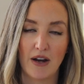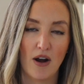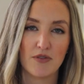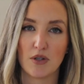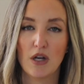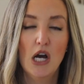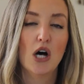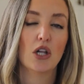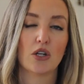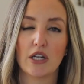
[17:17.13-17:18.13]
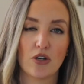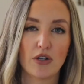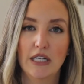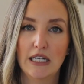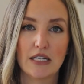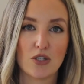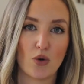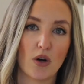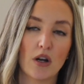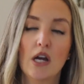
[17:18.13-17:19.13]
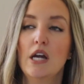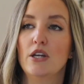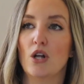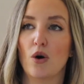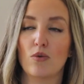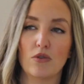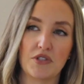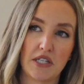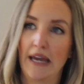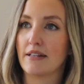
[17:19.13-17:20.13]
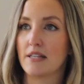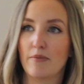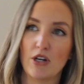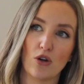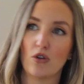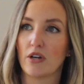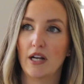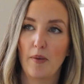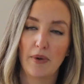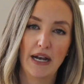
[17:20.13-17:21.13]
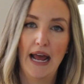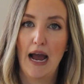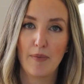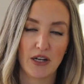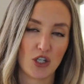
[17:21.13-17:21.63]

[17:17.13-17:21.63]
I don't have to look at ingredients or, you know, scan something or look it up in an app.